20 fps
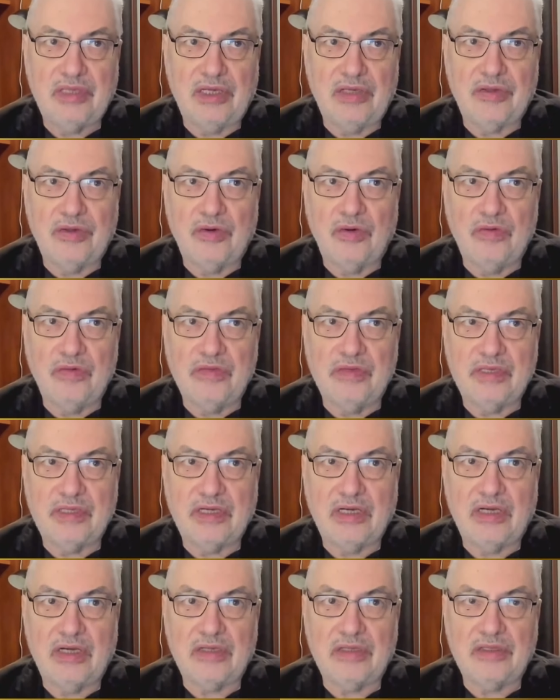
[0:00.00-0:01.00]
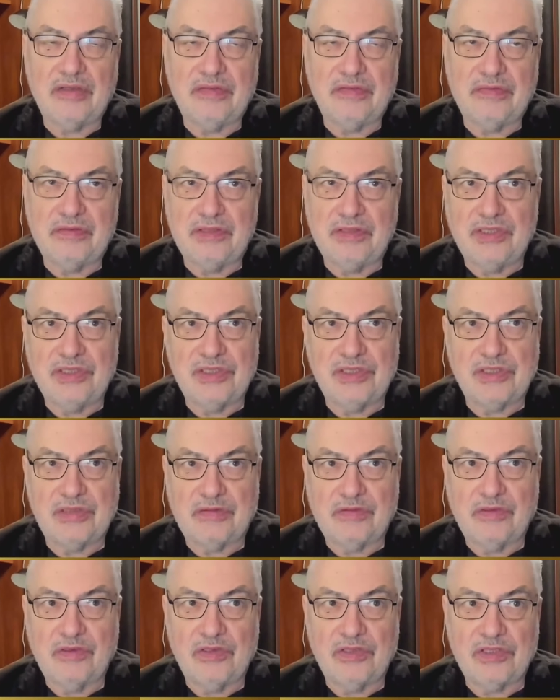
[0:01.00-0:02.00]
take over Kharkiv, which
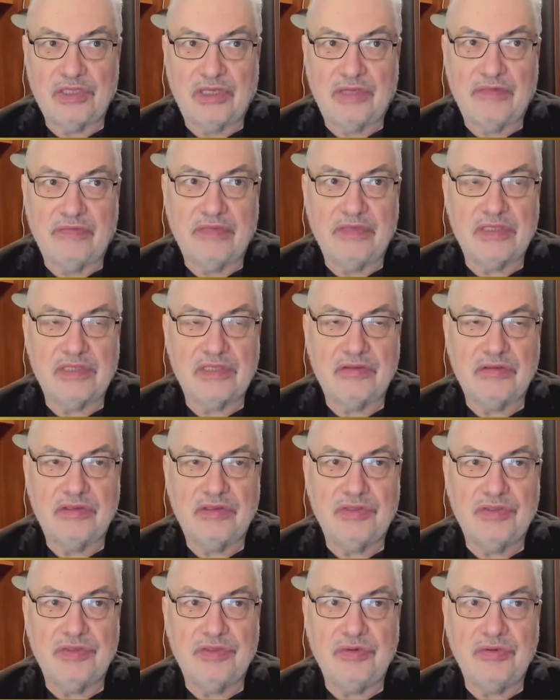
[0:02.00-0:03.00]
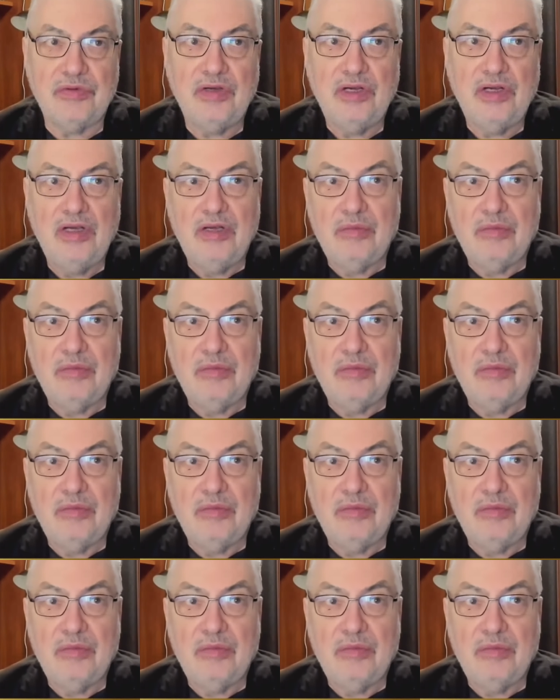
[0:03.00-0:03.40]
is, of course, obviously true.